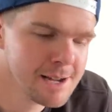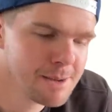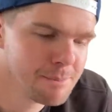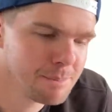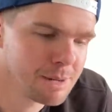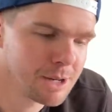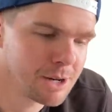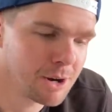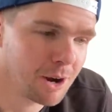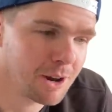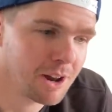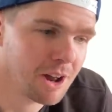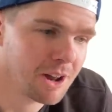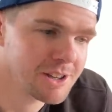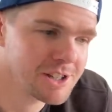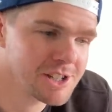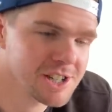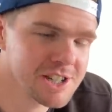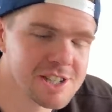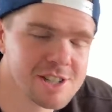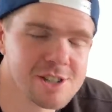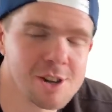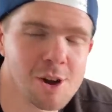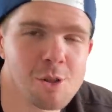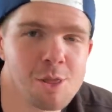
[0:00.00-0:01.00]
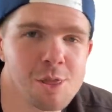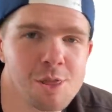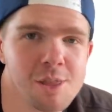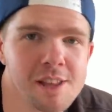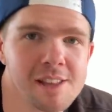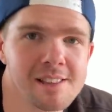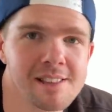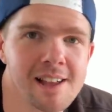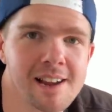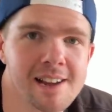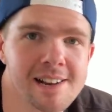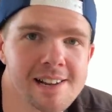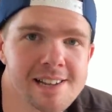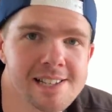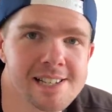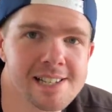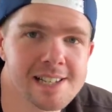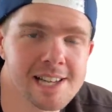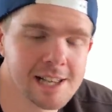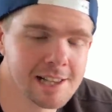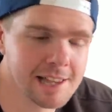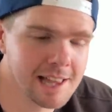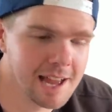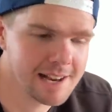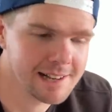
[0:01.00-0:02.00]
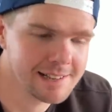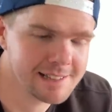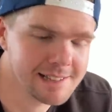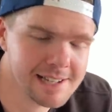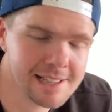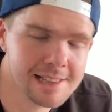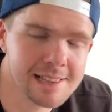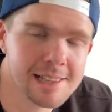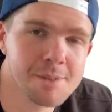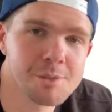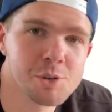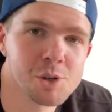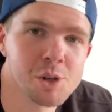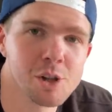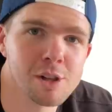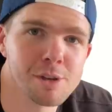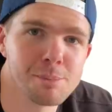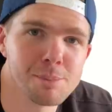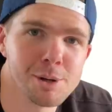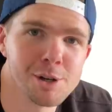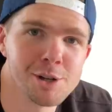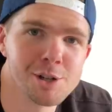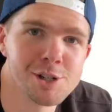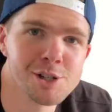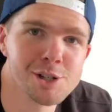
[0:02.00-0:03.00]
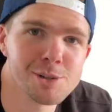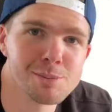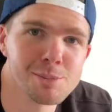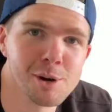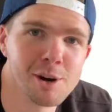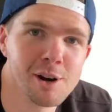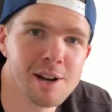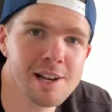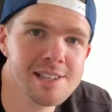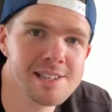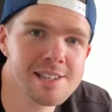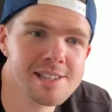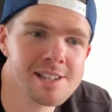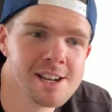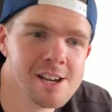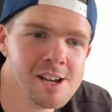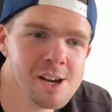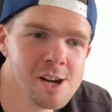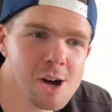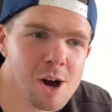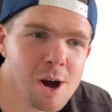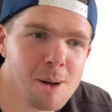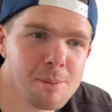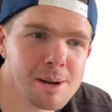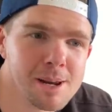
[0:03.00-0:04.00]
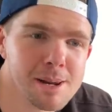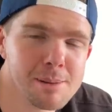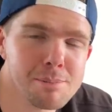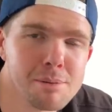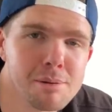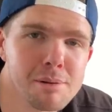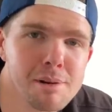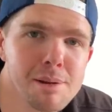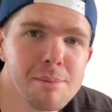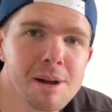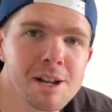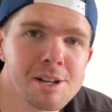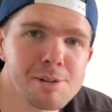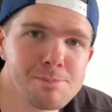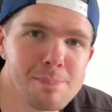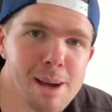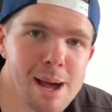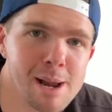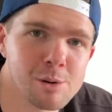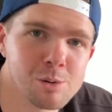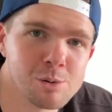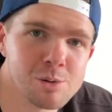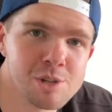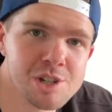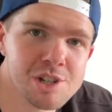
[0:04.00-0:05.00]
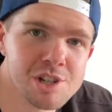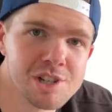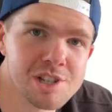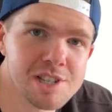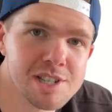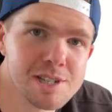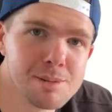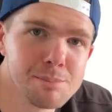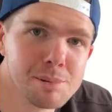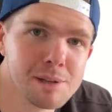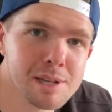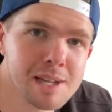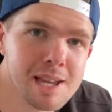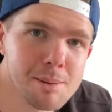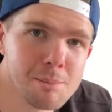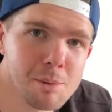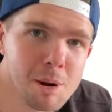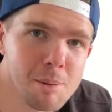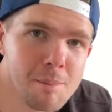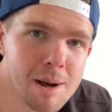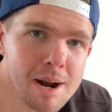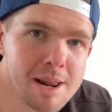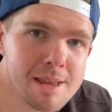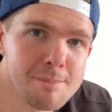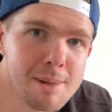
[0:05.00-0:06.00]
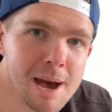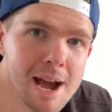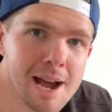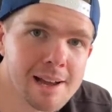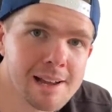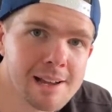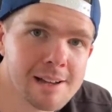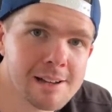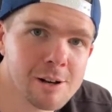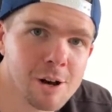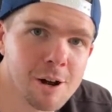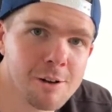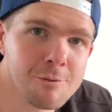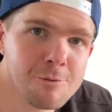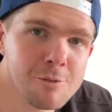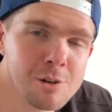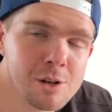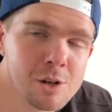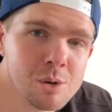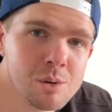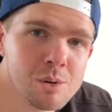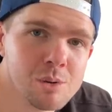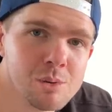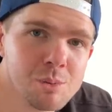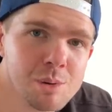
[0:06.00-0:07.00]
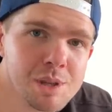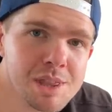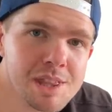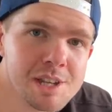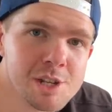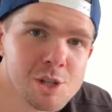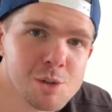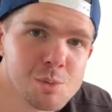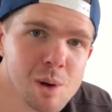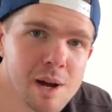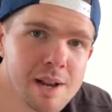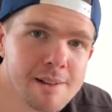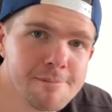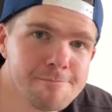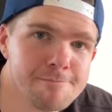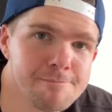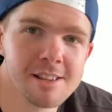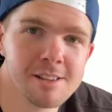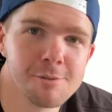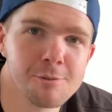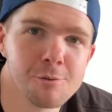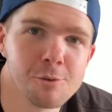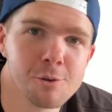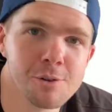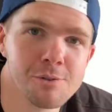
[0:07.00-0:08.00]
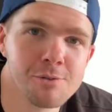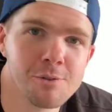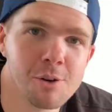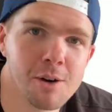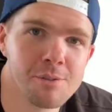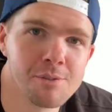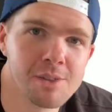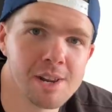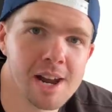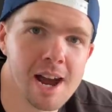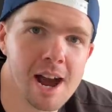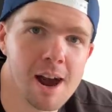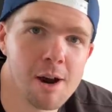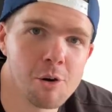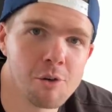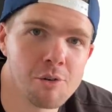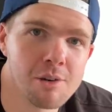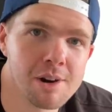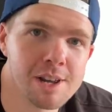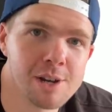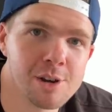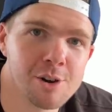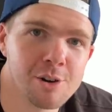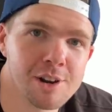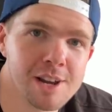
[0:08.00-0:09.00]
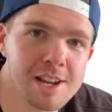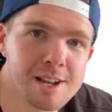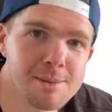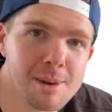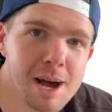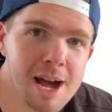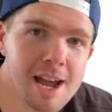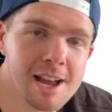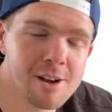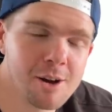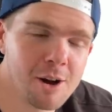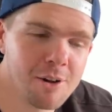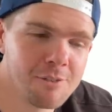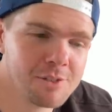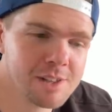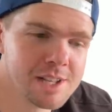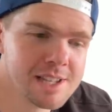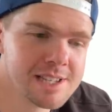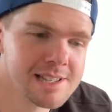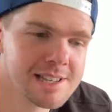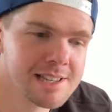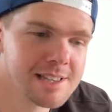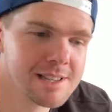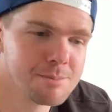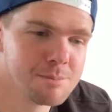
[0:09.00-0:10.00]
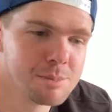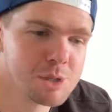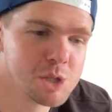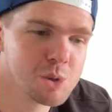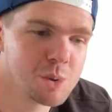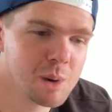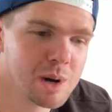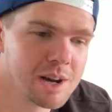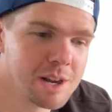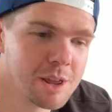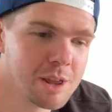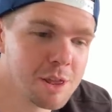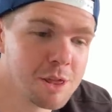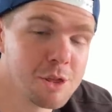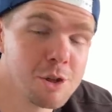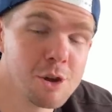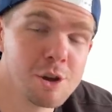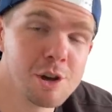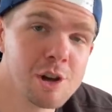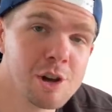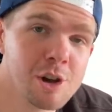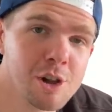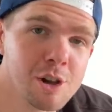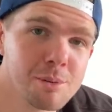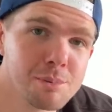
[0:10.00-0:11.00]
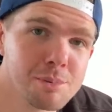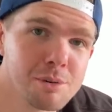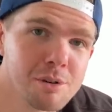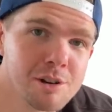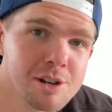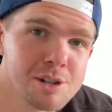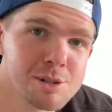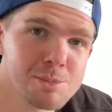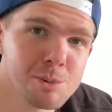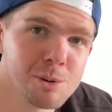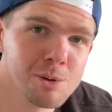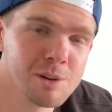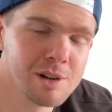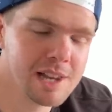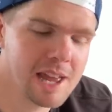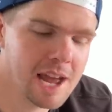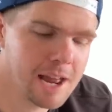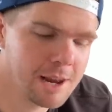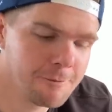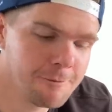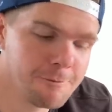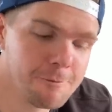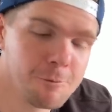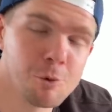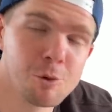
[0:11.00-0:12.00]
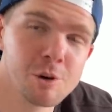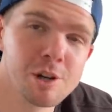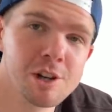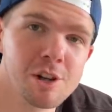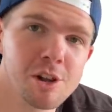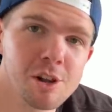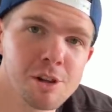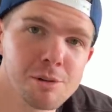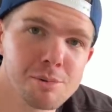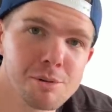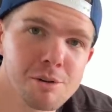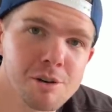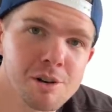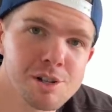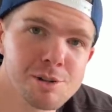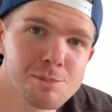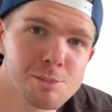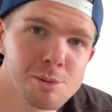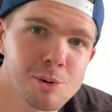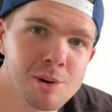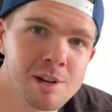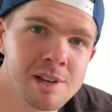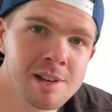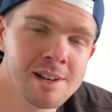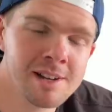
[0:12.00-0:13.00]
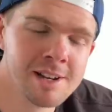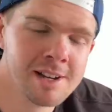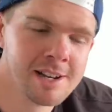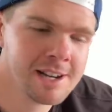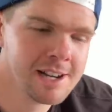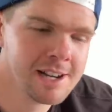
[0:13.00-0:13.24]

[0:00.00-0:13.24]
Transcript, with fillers: But I, I just don't think they're gonna sell at the eleven dollar purchase price. I'm gonna pretty much battle to just simply get my money back, I feel, with this one. The forty-five that are already on eBay, I've listed them between a thirty dollar price point and a forty dollar price point.